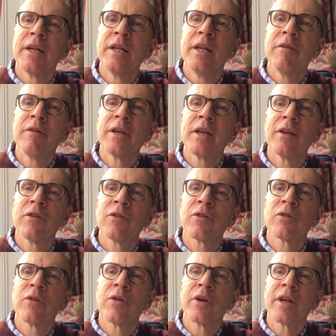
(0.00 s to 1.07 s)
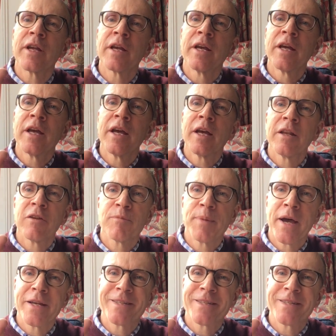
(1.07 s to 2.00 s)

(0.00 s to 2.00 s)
Living His Story. It is by